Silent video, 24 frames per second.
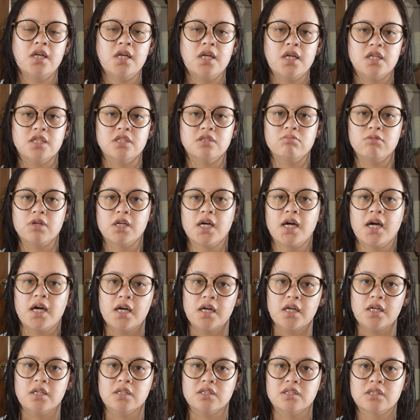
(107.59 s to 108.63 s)
is
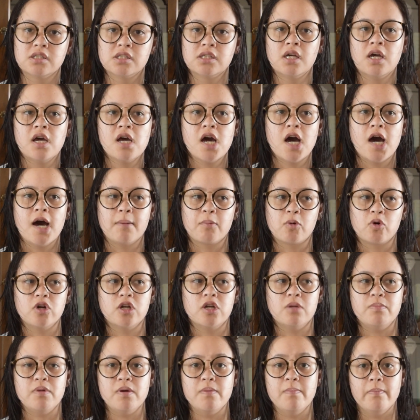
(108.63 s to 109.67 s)
because I'm going
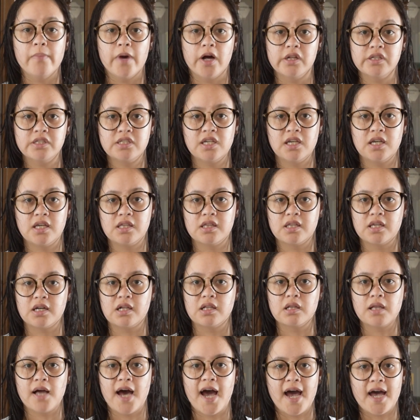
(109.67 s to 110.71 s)
to be melting the
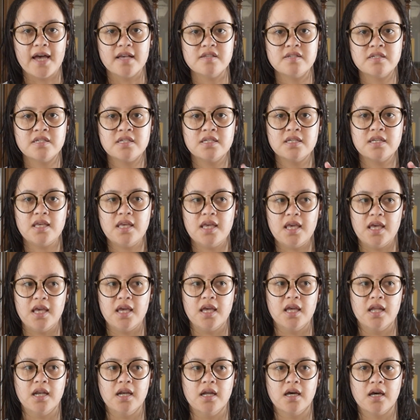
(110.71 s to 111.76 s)
glass
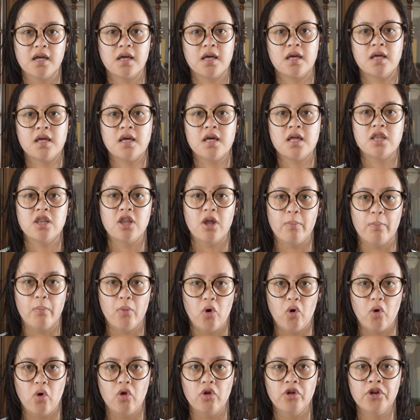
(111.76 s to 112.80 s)
in the
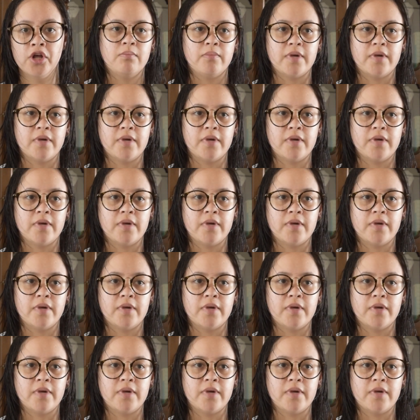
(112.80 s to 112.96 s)
mold.